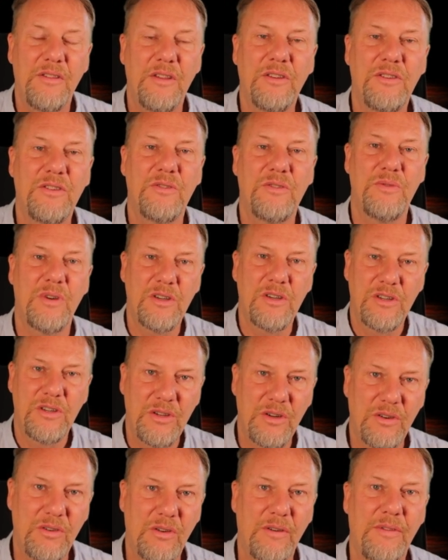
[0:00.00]

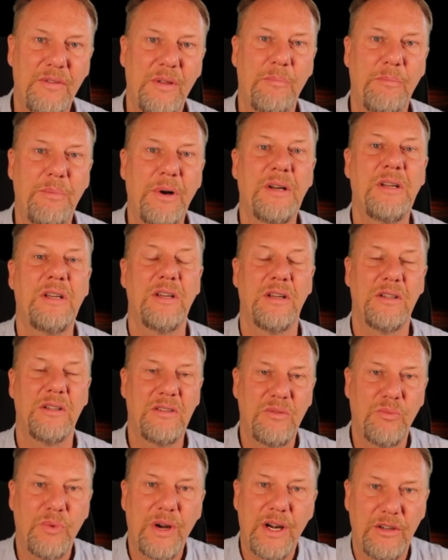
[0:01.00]
structure of the
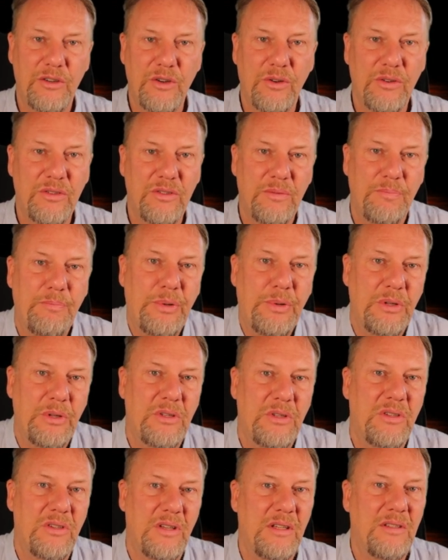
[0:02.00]
buckets where DOS
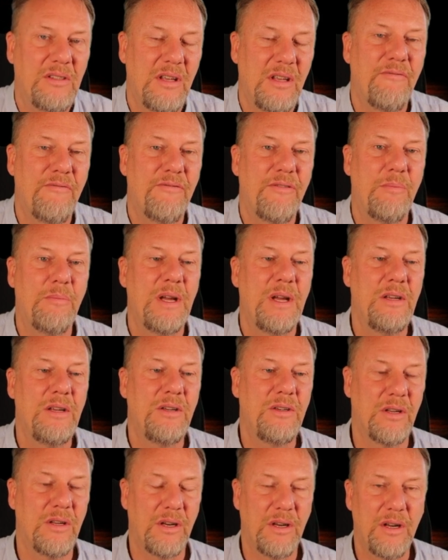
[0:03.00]
puts its
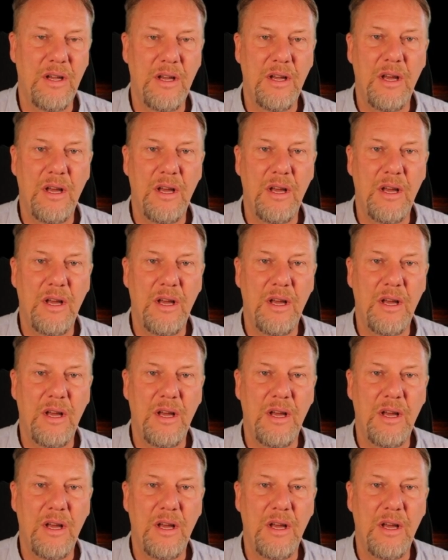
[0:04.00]
information.